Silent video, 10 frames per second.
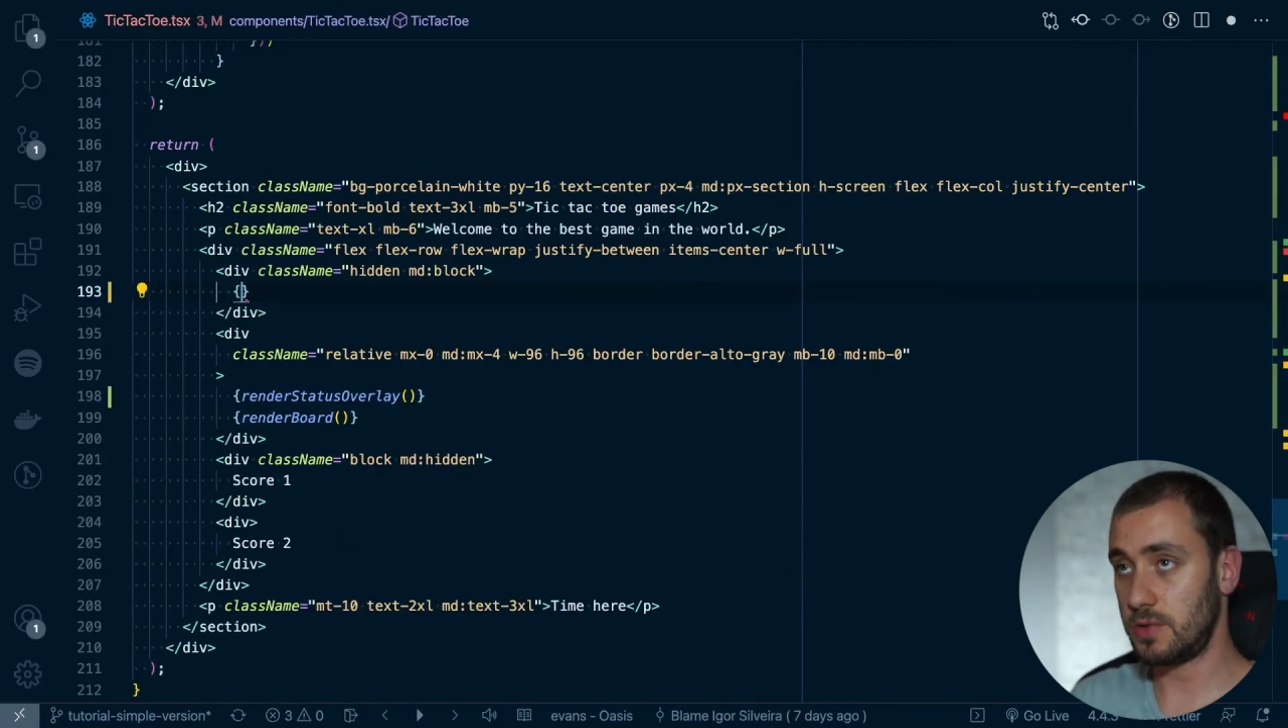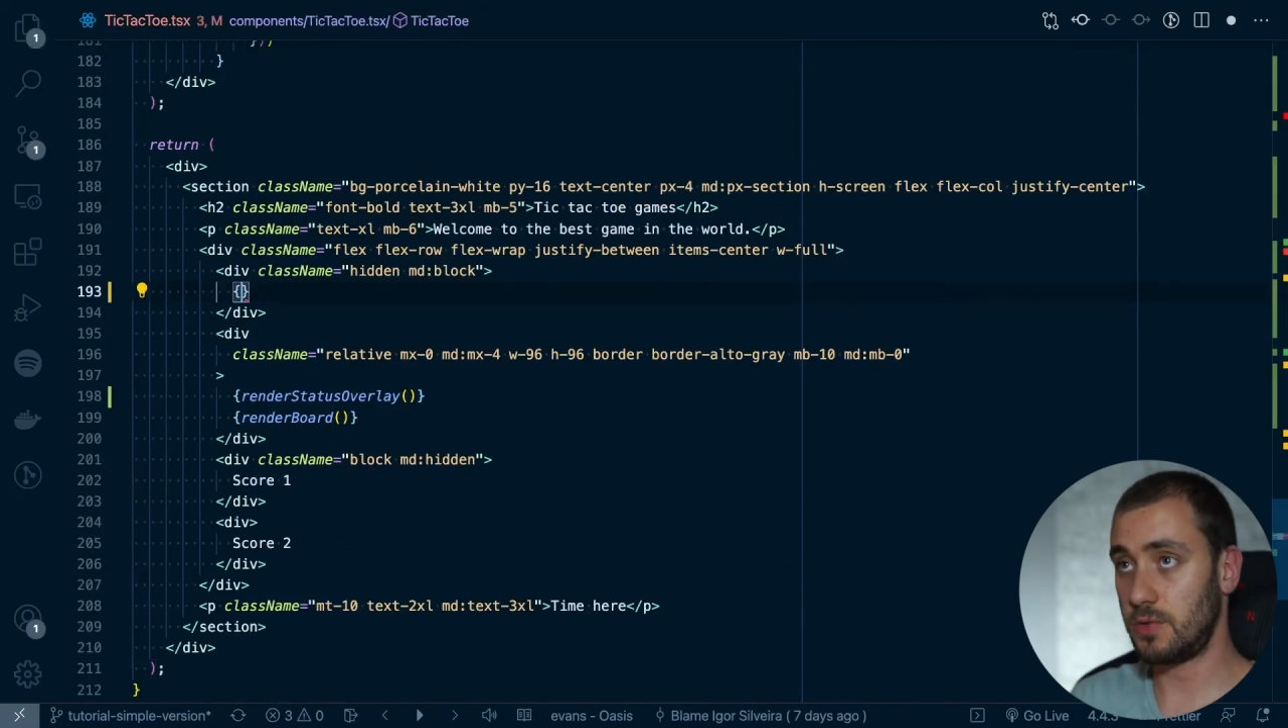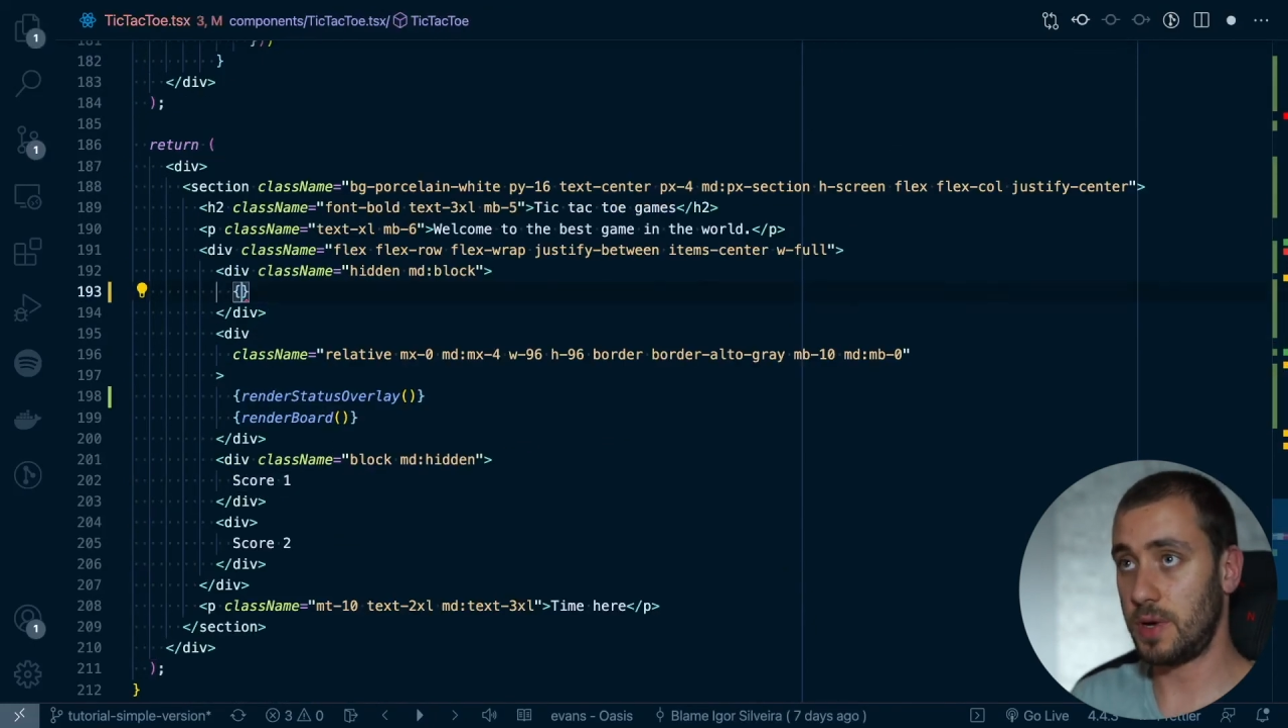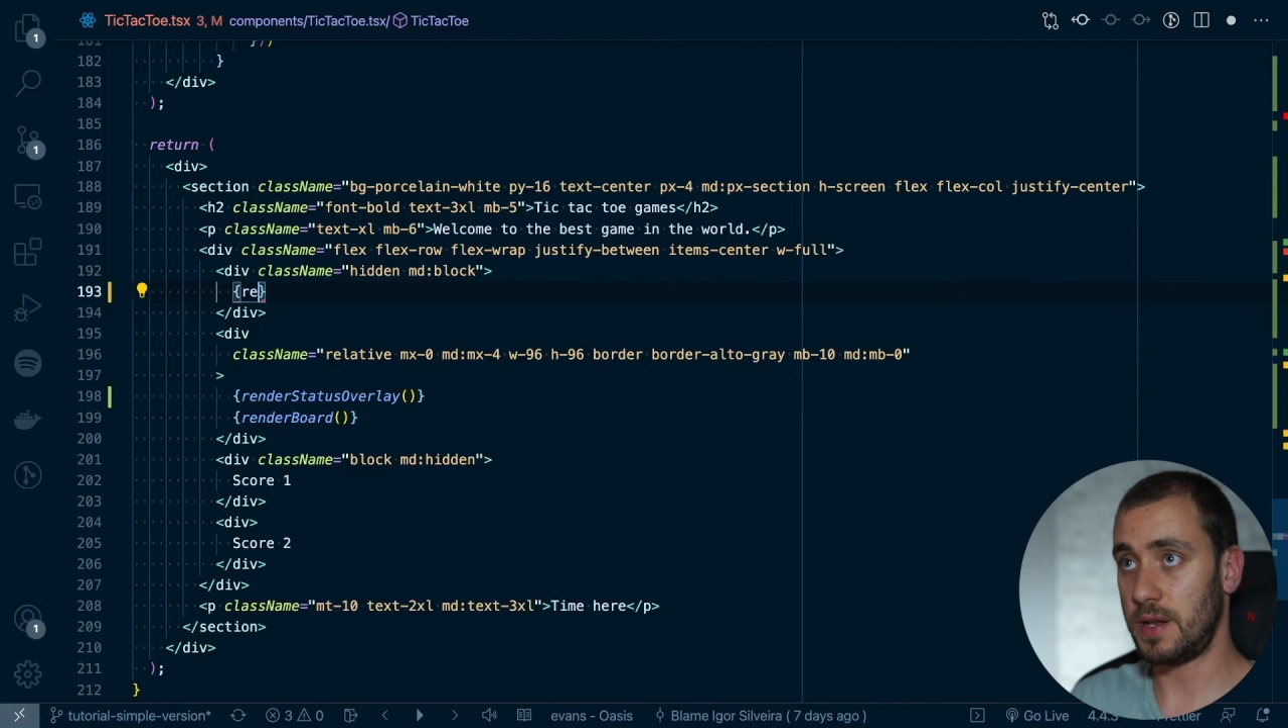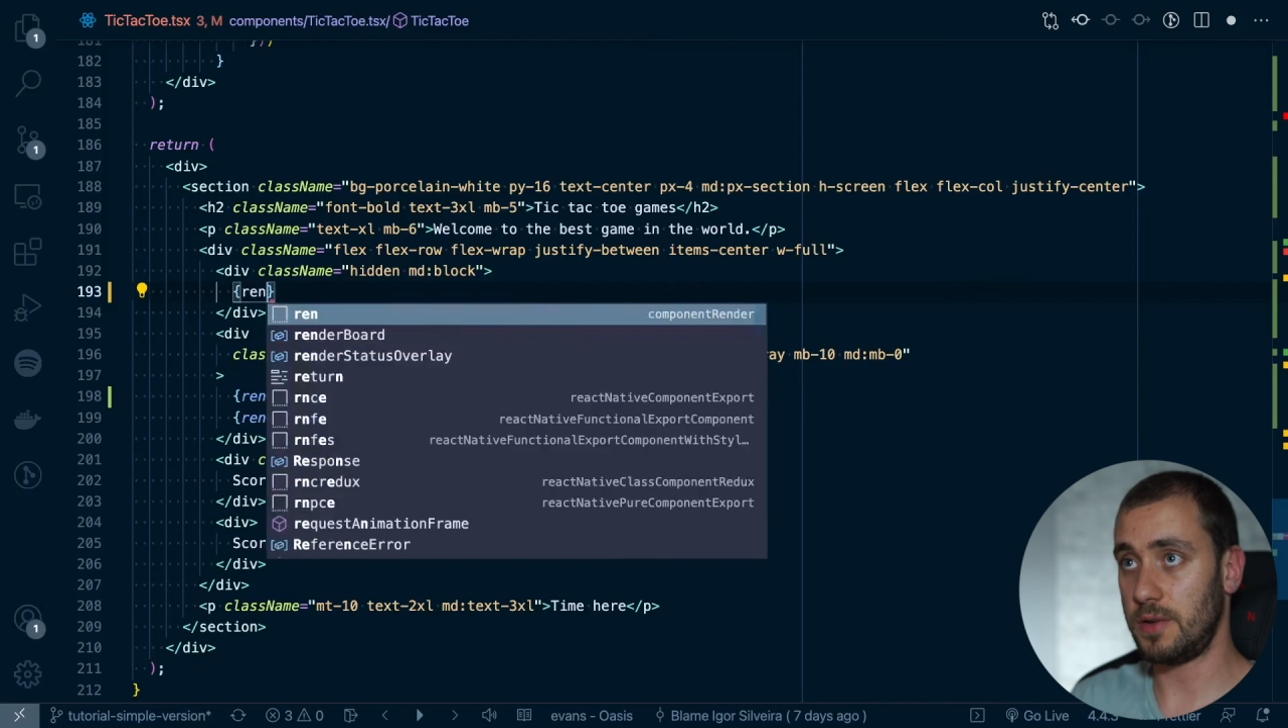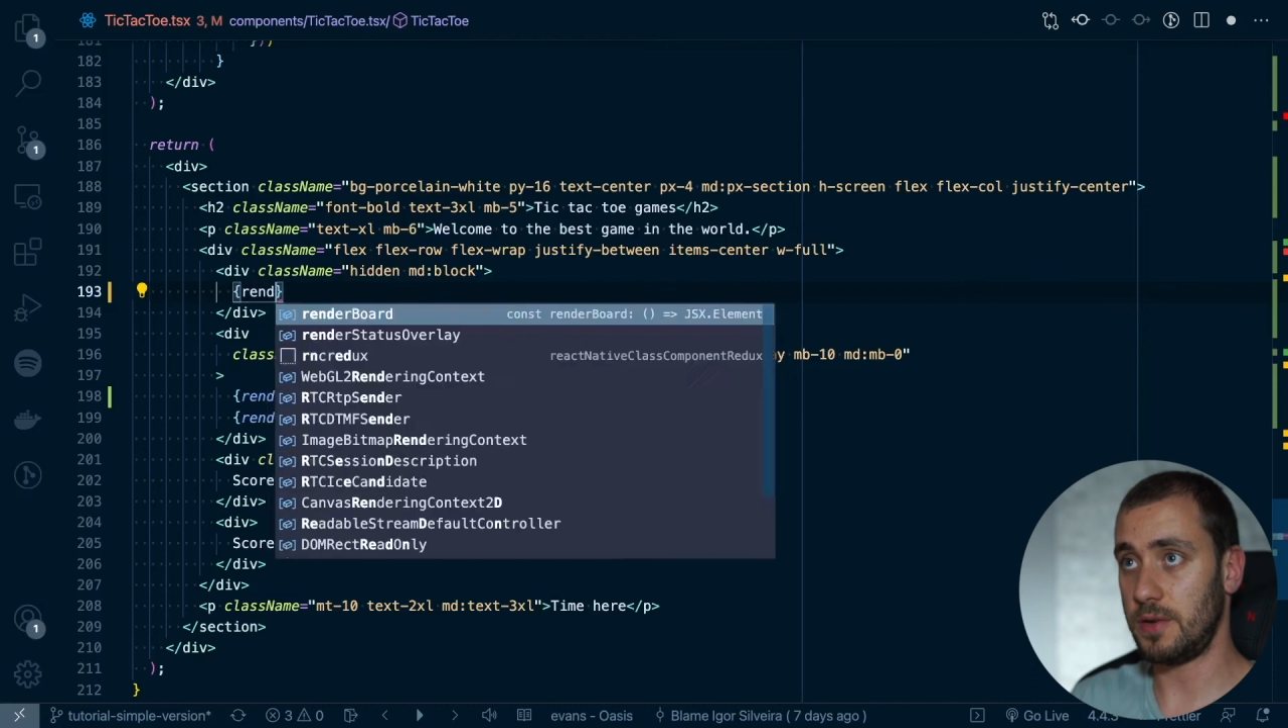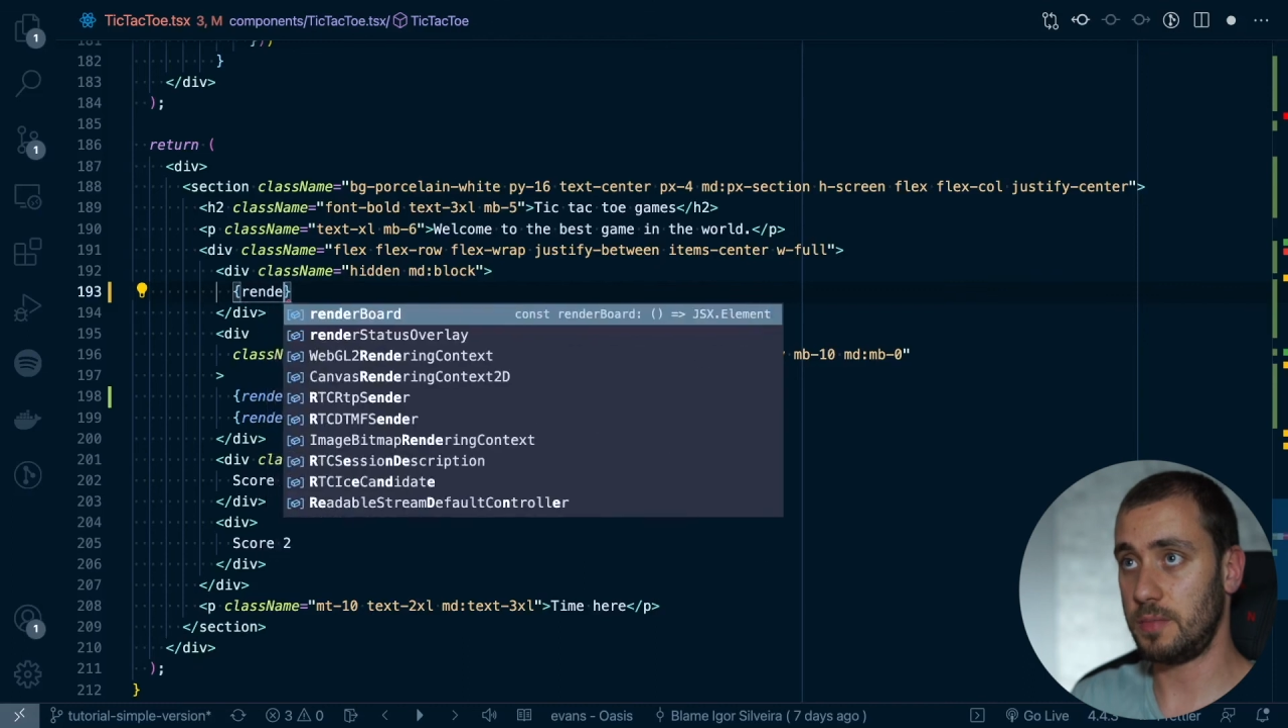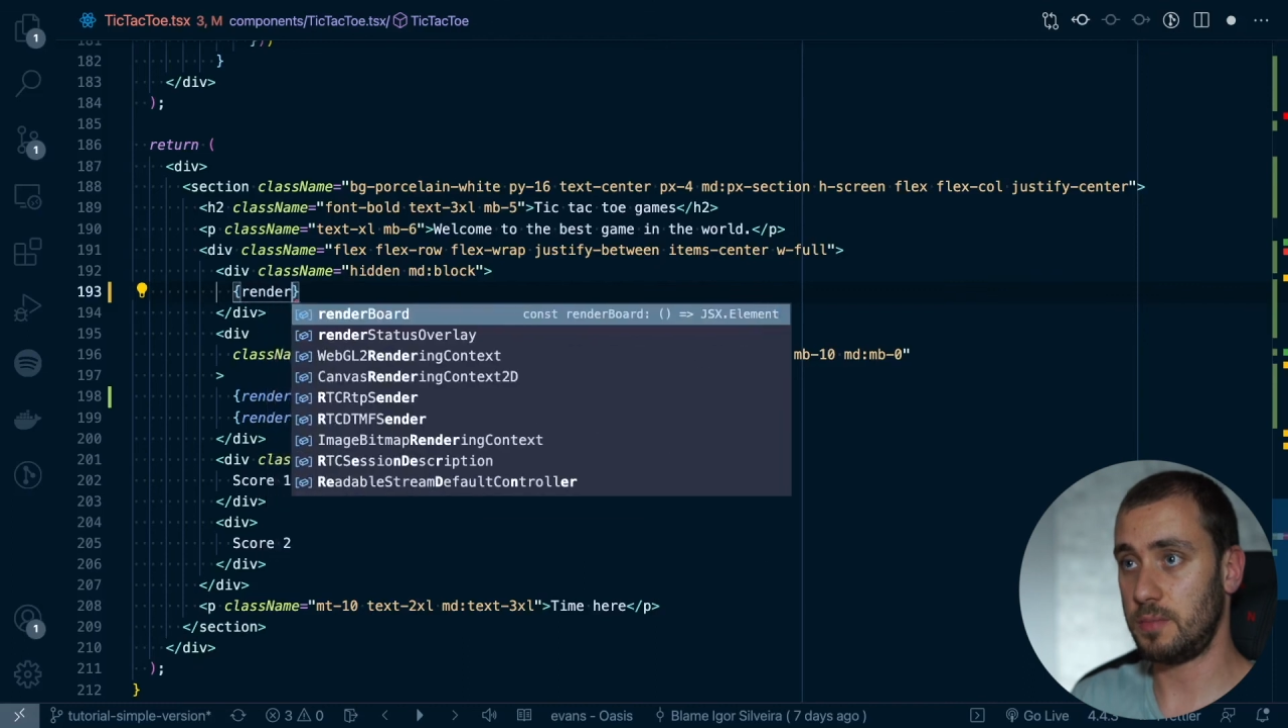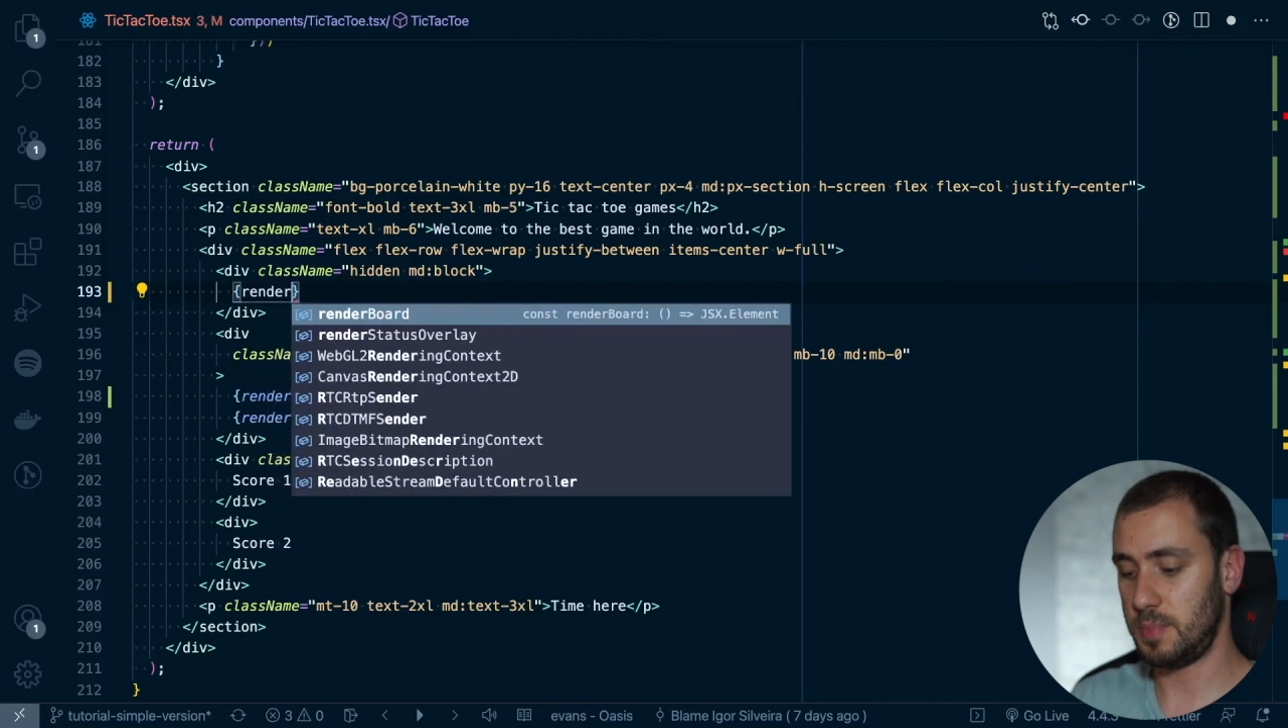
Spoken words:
render